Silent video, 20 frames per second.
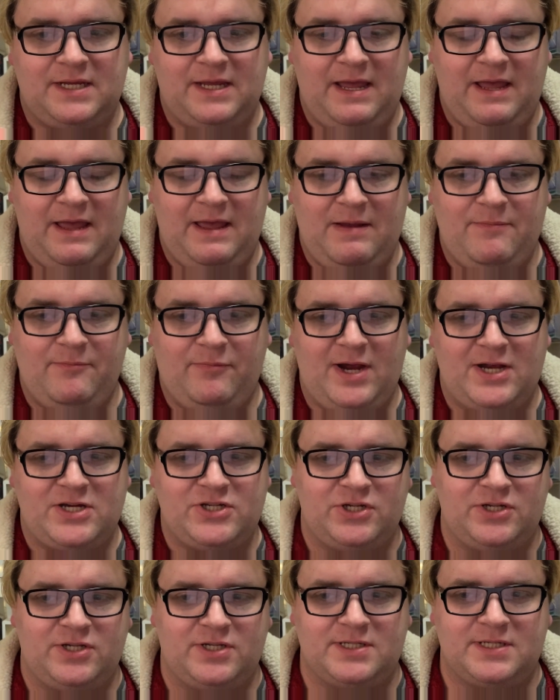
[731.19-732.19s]

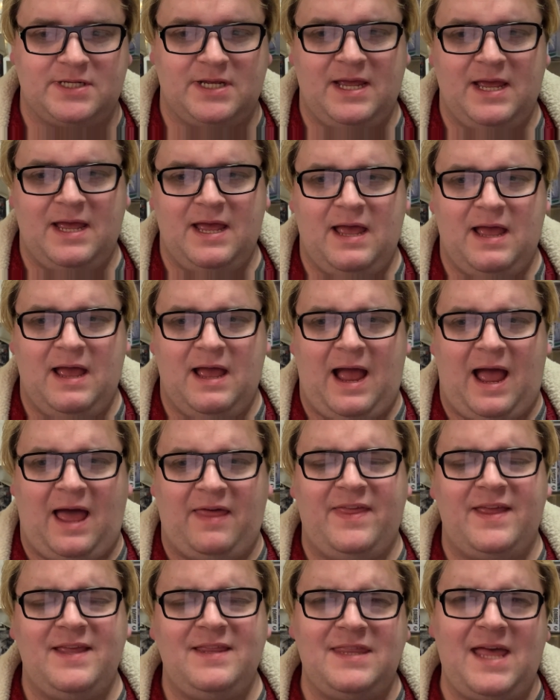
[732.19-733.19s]
impressions. I
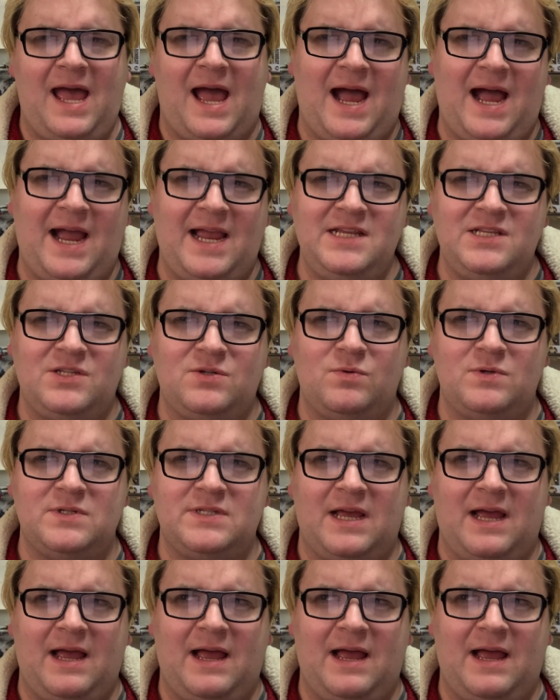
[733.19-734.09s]
think the height was